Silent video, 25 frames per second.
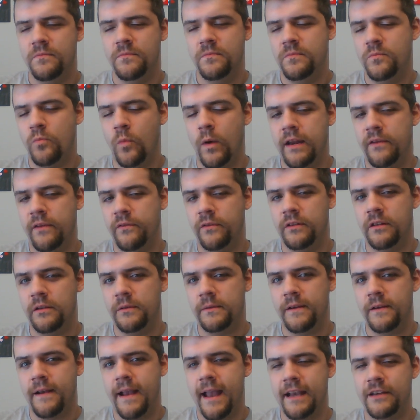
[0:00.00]
waiting for what
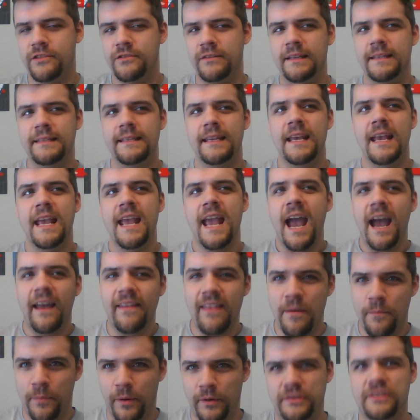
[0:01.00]
their reaction is. And
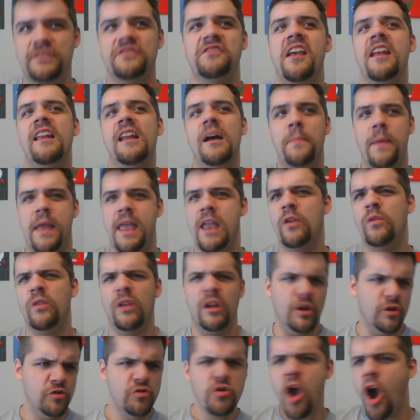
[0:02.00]
they both stand up angry,
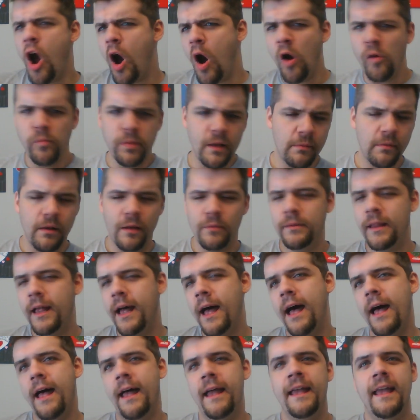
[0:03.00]
like, no, blah, blah,
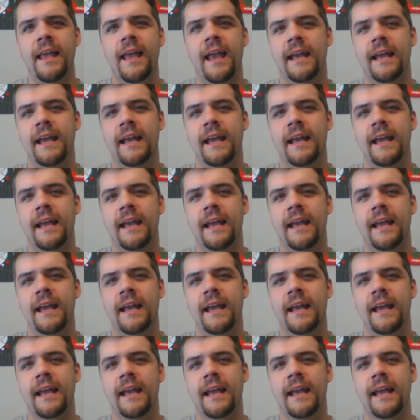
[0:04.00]
blah.